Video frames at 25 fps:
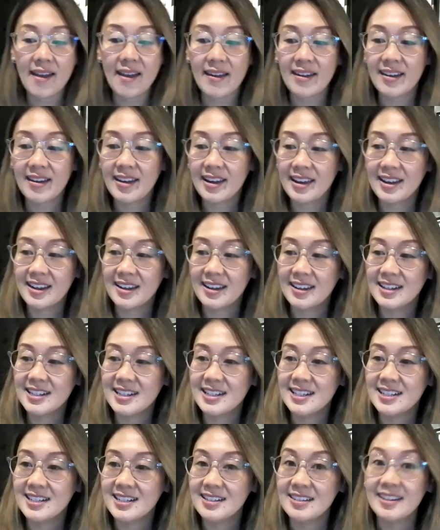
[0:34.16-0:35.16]

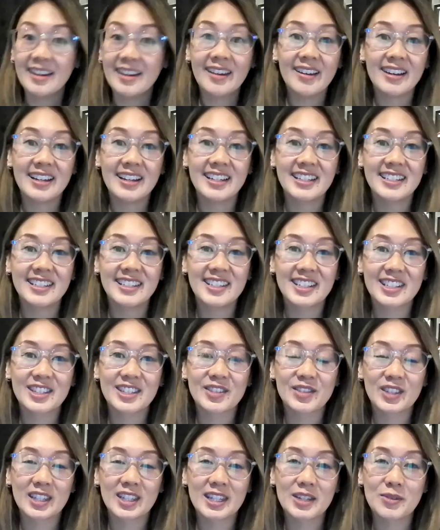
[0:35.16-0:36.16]
And yeah, I
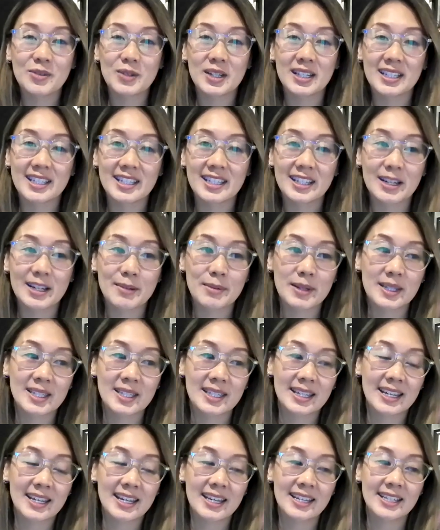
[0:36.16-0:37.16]
just really wanted to come on
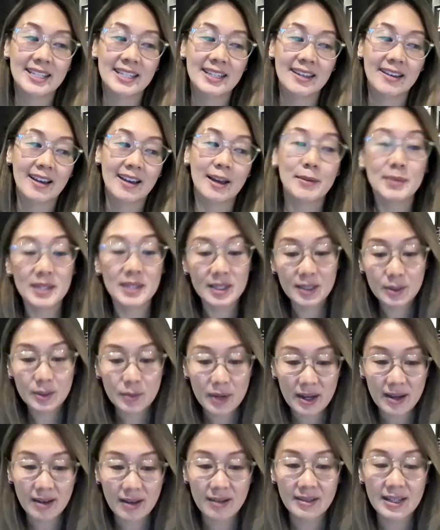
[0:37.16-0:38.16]
and say, like, I'm
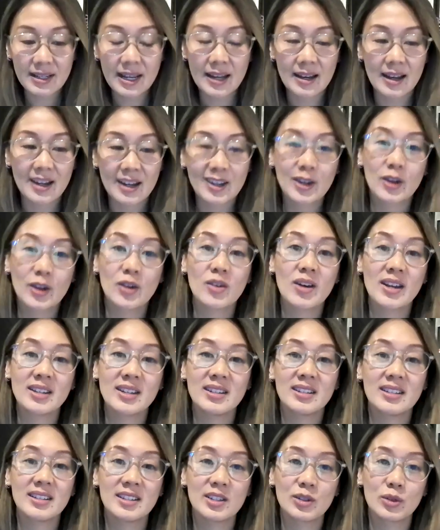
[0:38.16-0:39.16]
still around. And I know
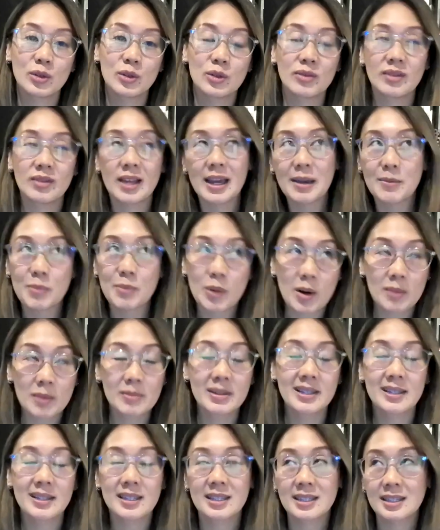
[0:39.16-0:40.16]
I did sort of like
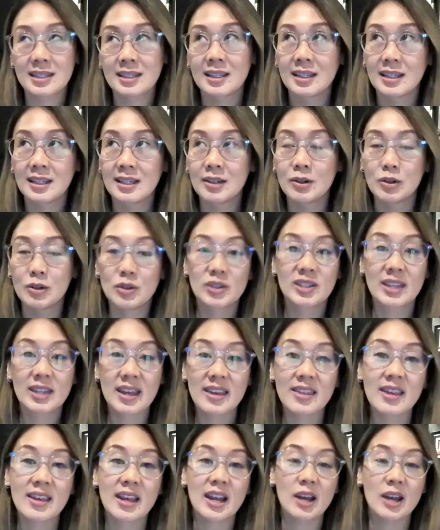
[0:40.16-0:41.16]
promise or
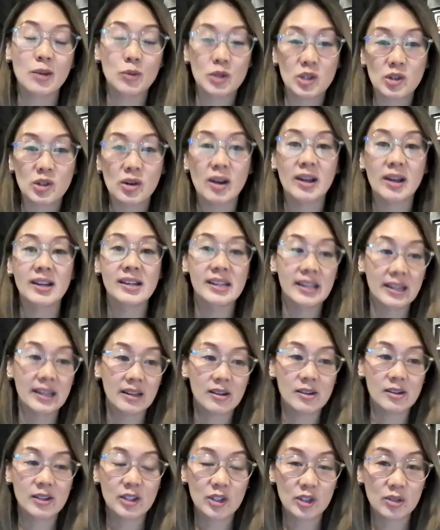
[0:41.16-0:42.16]
say that I would try to
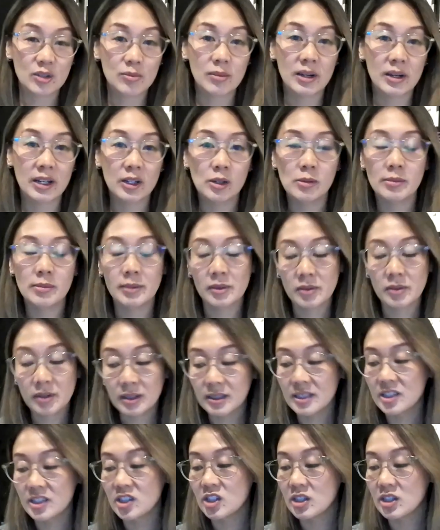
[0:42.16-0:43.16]
get onto my
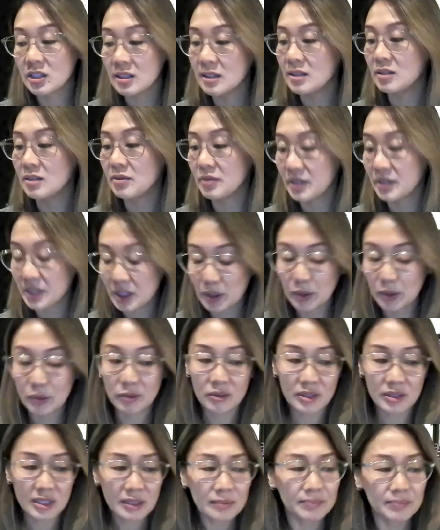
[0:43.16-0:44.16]
numerology
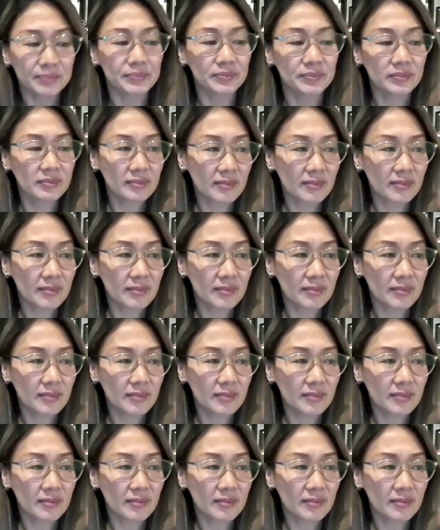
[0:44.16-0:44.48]
videos